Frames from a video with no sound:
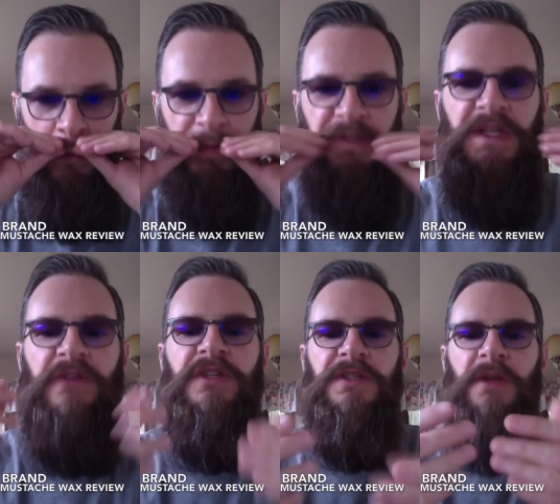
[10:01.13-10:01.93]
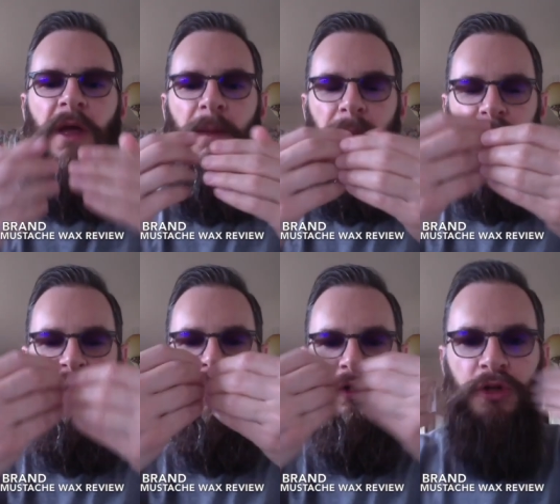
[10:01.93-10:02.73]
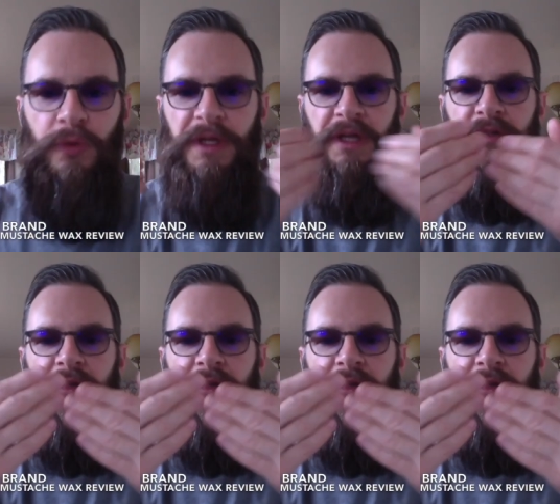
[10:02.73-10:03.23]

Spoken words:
was instead of just gluing it